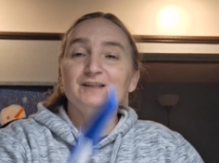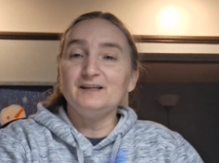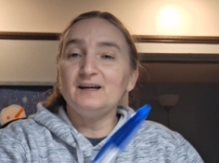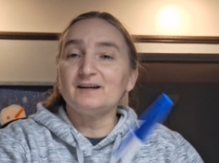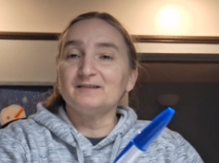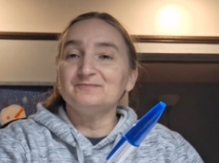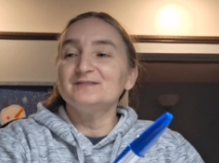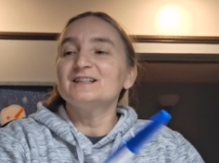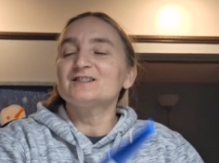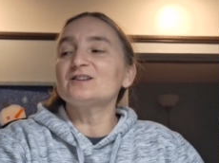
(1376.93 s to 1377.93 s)
Yeah.
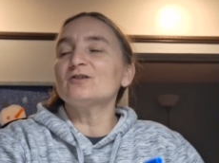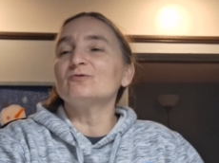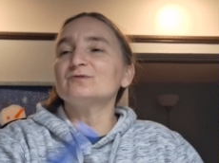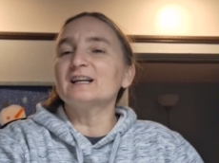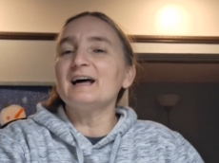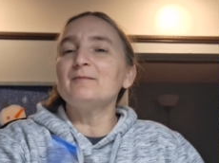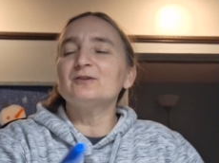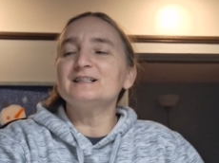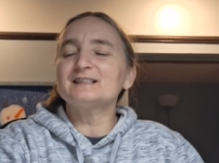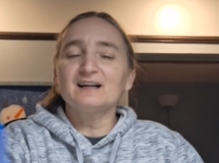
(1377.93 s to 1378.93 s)
So the
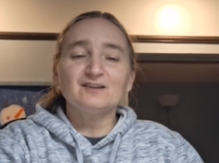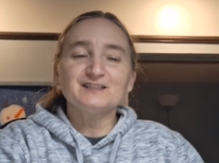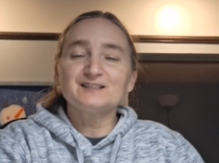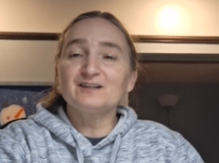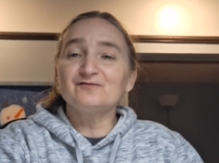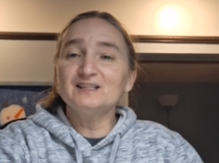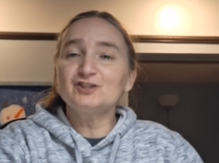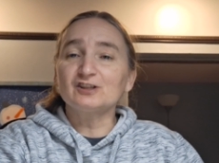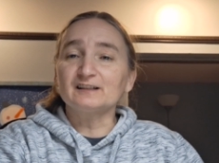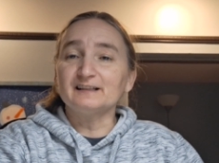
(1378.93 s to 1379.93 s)
library's got all this stuff
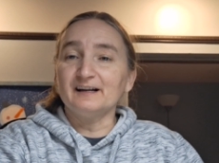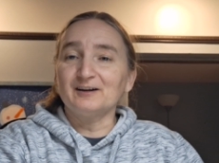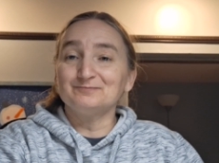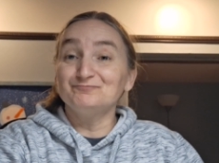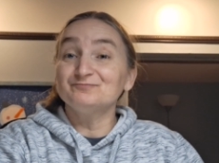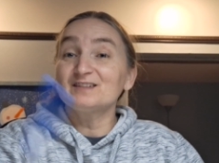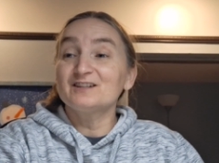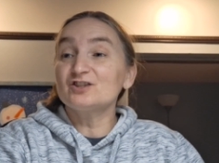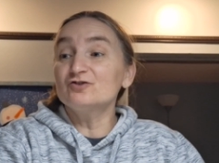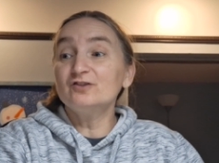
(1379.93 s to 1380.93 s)
digitally now.
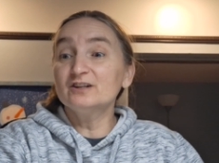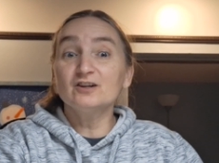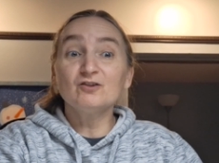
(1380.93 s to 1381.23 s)
So you can